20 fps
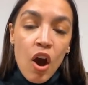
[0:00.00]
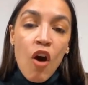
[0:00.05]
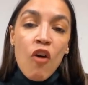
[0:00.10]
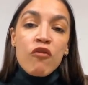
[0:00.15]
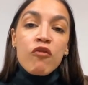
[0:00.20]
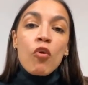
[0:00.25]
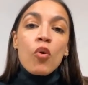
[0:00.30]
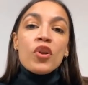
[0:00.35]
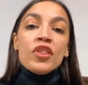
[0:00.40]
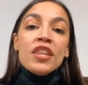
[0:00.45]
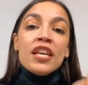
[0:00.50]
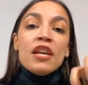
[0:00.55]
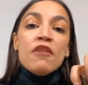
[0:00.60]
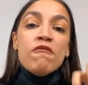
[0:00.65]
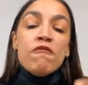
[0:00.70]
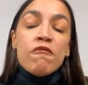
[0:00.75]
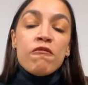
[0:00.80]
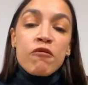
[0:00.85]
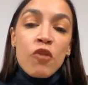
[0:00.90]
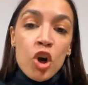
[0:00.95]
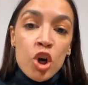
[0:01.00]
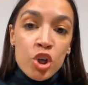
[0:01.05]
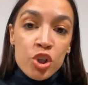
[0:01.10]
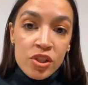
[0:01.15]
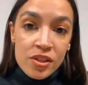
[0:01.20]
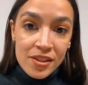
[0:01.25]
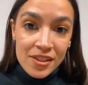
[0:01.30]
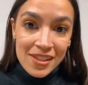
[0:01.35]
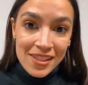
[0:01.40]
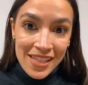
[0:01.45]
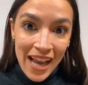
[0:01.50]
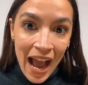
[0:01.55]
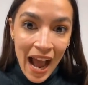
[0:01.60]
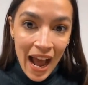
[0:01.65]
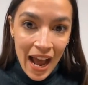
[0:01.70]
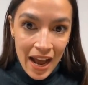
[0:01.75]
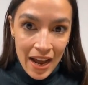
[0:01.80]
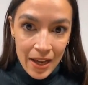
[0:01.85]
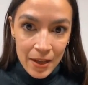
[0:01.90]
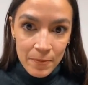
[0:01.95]
for the first
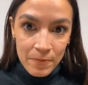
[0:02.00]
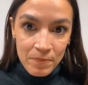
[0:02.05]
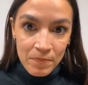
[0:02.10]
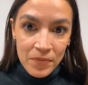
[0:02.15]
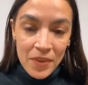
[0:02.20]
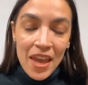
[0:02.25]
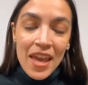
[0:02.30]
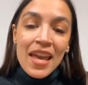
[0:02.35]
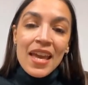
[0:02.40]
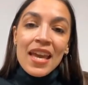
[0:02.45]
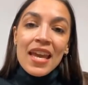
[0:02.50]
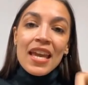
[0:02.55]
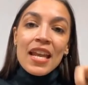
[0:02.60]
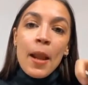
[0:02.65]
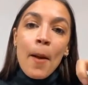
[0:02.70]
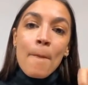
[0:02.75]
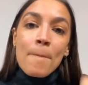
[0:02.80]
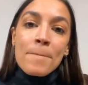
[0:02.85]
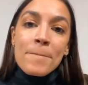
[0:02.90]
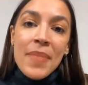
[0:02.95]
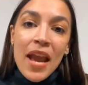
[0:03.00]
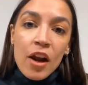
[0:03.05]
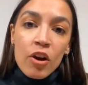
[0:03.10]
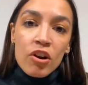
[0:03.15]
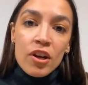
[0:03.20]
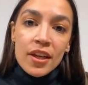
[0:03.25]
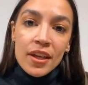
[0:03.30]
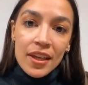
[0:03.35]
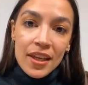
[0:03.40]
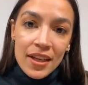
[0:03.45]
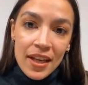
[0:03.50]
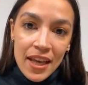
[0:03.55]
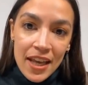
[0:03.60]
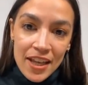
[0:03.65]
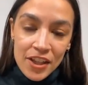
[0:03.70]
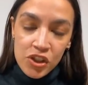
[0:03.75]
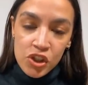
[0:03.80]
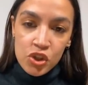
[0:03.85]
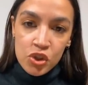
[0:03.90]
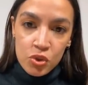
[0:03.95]
time in American
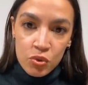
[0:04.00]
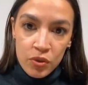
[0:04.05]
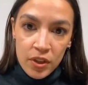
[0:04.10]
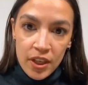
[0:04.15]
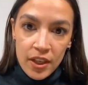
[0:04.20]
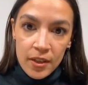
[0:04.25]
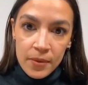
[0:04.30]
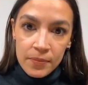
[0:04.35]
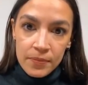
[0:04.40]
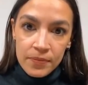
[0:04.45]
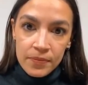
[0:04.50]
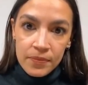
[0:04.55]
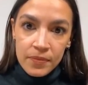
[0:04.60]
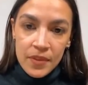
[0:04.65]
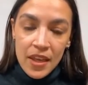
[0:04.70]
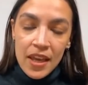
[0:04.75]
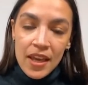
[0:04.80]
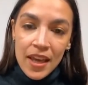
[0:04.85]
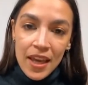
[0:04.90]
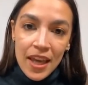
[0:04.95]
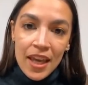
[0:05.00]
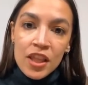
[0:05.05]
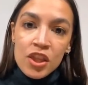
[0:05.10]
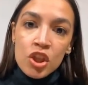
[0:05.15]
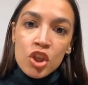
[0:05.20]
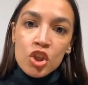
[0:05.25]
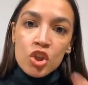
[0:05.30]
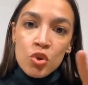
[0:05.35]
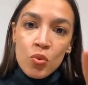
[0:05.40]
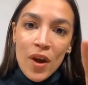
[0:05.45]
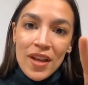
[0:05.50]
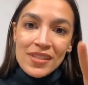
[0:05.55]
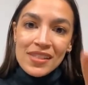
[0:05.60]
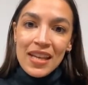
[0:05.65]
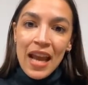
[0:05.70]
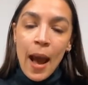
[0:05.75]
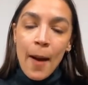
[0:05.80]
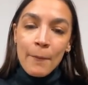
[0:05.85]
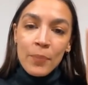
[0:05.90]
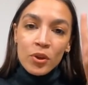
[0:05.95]
history in the U.S.
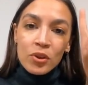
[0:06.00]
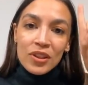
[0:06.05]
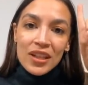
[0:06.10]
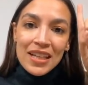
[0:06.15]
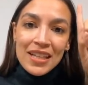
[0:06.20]
Capitol.